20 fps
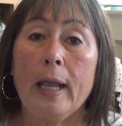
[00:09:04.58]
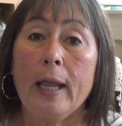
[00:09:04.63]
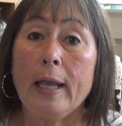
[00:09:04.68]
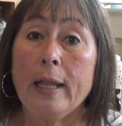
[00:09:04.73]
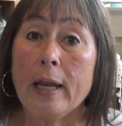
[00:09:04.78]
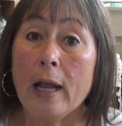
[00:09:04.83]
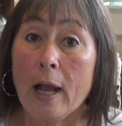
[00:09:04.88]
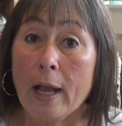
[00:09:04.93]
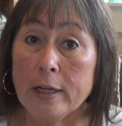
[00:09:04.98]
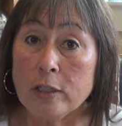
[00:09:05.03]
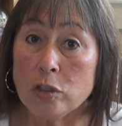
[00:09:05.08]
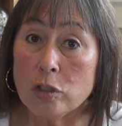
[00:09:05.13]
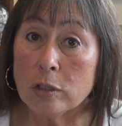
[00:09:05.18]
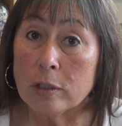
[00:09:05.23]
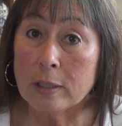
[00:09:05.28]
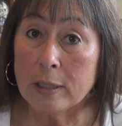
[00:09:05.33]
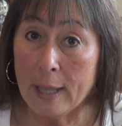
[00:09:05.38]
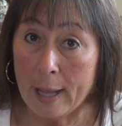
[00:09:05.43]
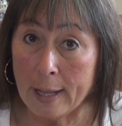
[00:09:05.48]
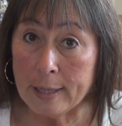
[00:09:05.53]
and I
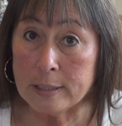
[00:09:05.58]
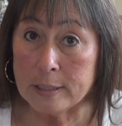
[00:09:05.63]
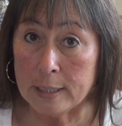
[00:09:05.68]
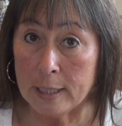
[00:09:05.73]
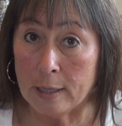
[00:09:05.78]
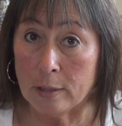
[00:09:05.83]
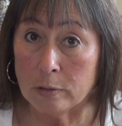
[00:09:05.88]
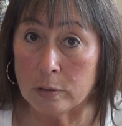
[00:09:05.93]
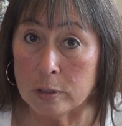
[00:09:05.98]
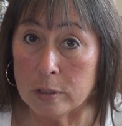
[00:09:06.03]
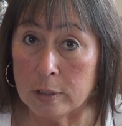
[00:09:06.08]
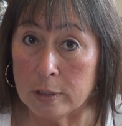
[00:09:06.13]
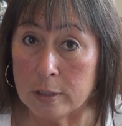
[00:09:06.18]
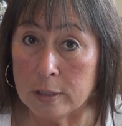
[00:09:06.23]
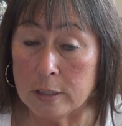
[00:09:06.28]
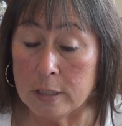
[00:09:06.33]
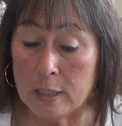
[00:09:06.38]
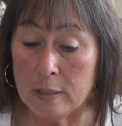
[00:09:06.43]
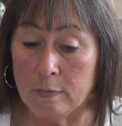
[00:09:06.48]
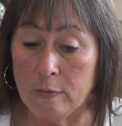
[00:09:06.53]
took that down to
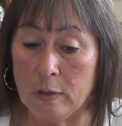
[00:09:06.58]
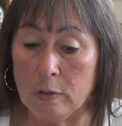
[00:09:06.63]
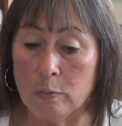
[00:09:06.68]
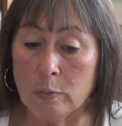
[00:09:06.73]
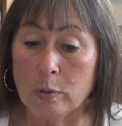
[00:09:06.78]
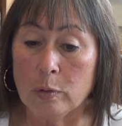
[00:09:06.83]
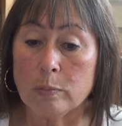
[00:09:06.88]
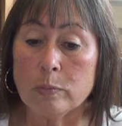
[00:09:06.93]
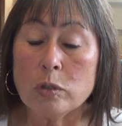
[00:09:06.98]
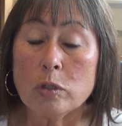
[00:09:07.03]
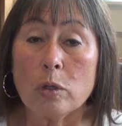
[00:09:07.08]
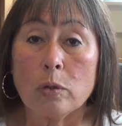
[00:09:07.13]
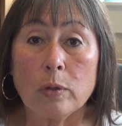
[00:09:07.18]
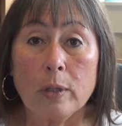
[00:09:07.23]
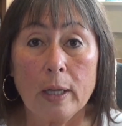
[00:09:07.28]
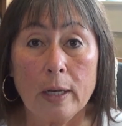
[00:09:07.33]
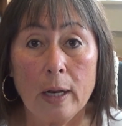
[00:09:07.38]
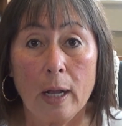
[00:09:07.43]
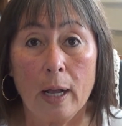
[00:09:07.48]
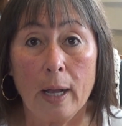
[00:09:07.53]
the TV room so
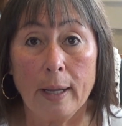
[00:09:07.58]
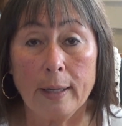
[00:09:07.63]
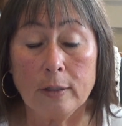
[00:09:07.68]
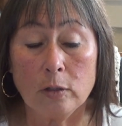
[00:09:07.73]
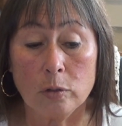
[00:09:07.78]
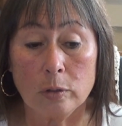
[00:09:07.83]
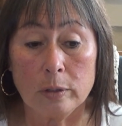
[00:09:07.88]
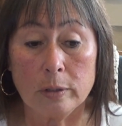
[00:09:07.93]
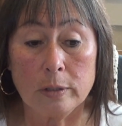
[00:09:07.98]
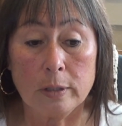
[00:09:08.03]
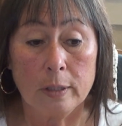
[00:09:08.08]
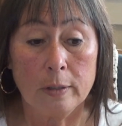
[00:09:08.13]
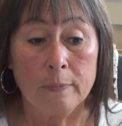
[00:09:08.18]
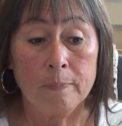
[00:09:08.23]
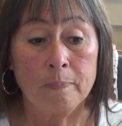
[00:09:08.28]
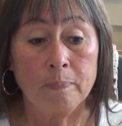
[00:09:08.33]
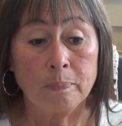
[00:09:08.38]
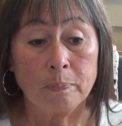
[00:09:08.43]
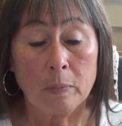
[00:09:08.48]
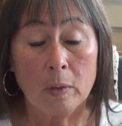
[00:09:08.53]
that I could
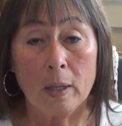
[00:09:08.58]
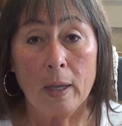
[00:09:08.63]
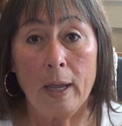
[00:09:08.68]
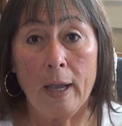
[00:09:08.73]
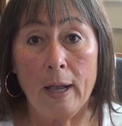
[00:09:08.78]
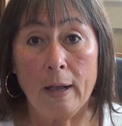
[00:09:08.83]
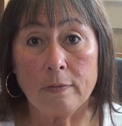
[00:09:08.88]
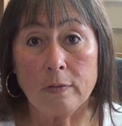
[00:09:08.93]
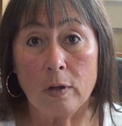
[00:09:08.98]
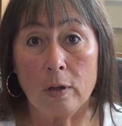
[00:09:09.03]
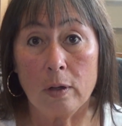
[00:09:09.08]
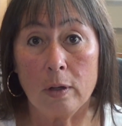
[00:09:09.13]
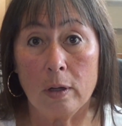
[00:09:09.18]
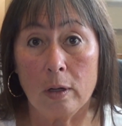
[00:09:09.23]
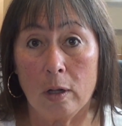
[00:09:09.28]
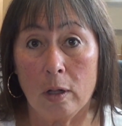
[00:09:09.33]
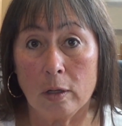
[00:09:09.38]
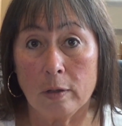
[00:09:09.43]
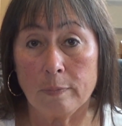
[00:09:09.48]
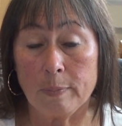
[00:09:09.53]
have
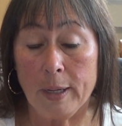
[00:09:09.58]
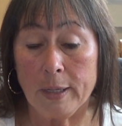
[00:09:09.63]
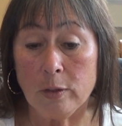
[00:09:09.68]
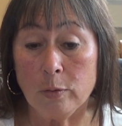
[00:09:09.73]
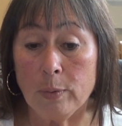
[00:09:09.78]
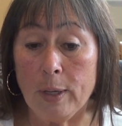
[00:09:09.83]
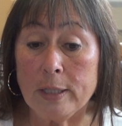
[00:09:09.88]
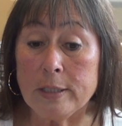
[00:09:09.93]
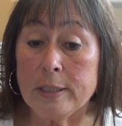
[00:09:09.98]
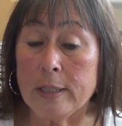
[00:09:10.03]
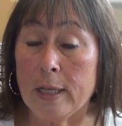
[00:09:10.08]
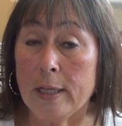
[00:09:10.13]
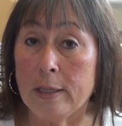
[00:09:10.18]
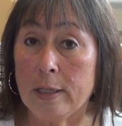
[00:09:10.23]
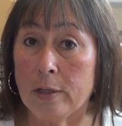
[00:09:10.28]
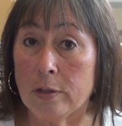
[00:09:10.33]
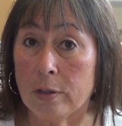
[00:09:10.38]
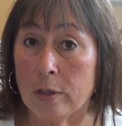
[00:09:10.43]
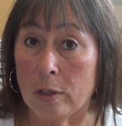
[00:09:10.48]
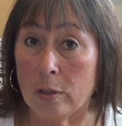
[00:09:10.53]
all of my threads, and
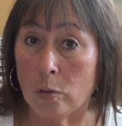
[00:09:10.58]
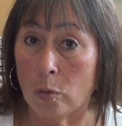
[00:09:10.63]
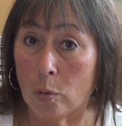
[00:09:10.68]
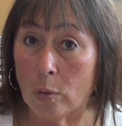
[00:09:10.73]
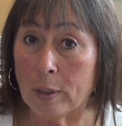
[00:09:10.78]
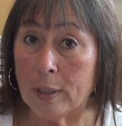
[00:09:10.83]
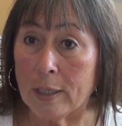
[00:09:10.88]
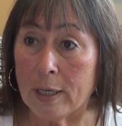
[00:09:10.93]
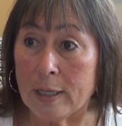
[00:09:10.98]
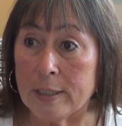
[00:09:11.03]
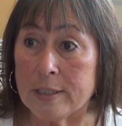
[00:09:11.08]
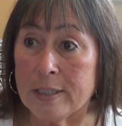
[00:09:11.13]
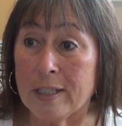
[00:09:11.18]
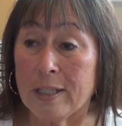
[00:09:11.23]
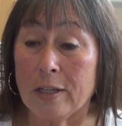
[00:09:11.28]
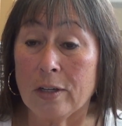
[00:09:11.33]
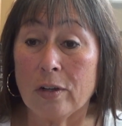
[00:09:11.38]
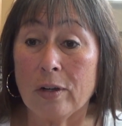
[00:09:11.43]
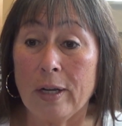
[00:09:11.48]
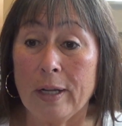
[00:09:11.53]
they're organized
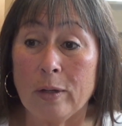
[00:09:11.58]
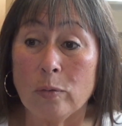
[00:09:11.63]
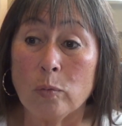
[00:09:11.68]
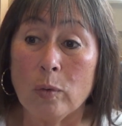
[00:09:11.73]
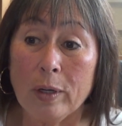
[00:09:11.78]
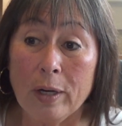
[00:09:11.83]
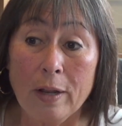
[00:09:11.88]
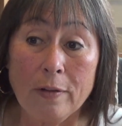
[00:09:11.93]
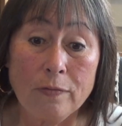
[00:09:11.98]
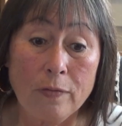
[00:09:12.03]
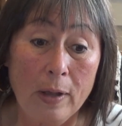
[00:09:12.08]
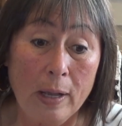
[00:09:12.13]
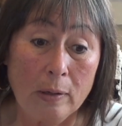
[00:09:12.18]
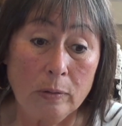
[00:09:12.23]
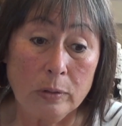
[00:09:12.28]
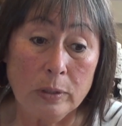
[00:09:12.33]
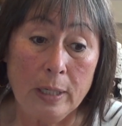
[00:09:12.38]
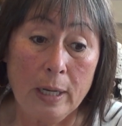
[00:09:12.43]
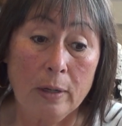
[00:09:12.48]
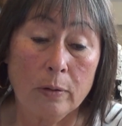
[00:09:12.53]
in there. And what I
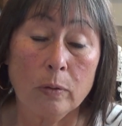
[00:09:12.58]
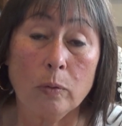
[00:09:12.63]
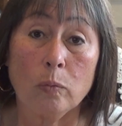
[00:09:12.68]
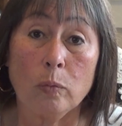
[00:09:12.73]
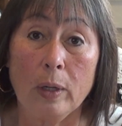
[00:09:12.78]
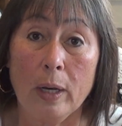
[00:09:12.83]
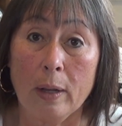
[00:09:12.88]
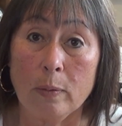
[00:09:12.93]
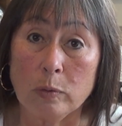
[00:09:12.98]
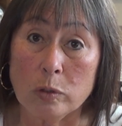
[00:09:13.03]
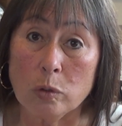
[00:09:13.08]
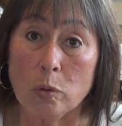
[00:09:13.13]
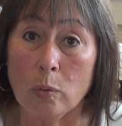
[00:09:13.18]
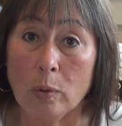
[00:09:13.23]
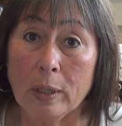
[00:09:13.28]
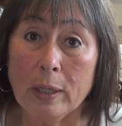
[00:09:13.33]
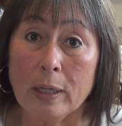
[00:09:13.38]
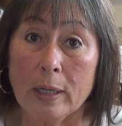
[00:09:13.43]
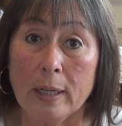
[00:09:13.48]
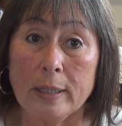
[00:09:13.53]
found out when I was
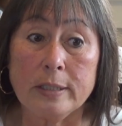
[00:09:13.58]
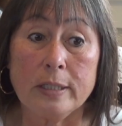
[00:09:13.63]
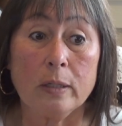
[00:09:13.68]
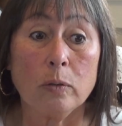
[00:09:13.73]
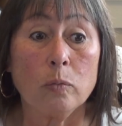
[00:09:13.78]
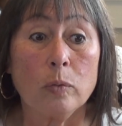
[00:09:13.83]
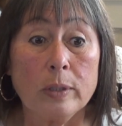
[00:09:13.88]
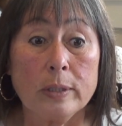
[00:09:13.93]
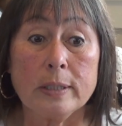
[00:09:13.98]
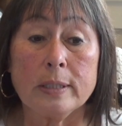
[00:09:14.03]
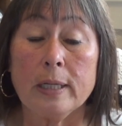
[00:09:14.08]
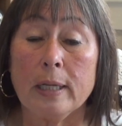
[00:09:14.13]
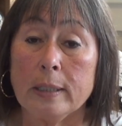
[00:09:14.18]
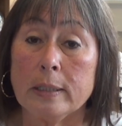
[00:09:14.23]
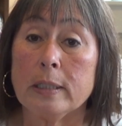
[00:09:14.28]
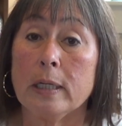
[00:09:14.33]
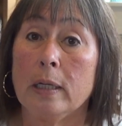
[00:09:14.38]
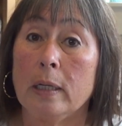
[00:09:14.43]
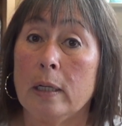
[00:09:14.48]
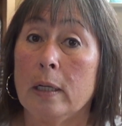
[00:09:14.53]
organizing was
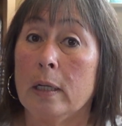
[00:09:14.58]
that